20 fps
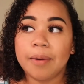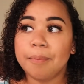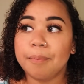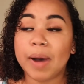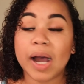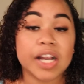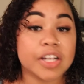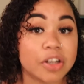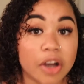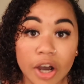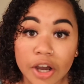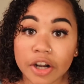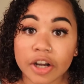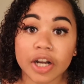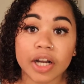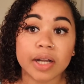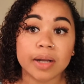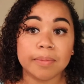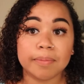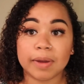My
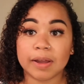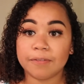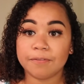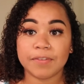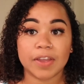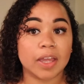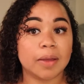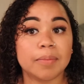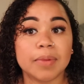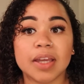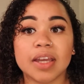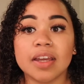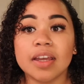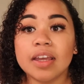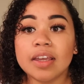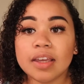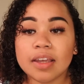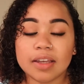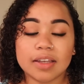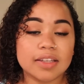daughter, my family
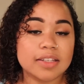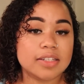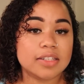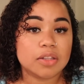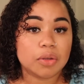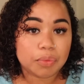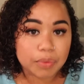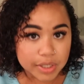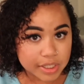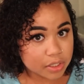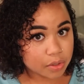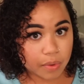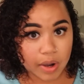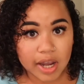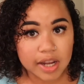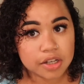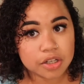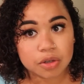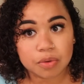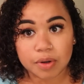is the reason
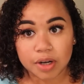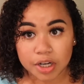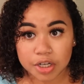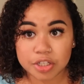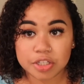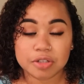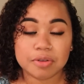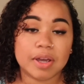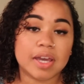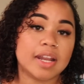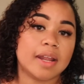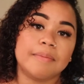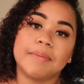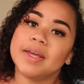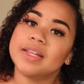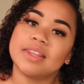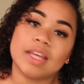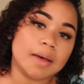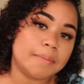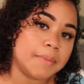why I do what I do, and I
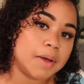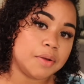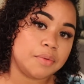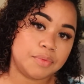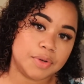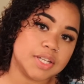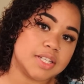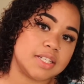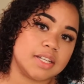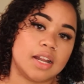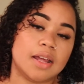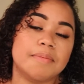make that my reason.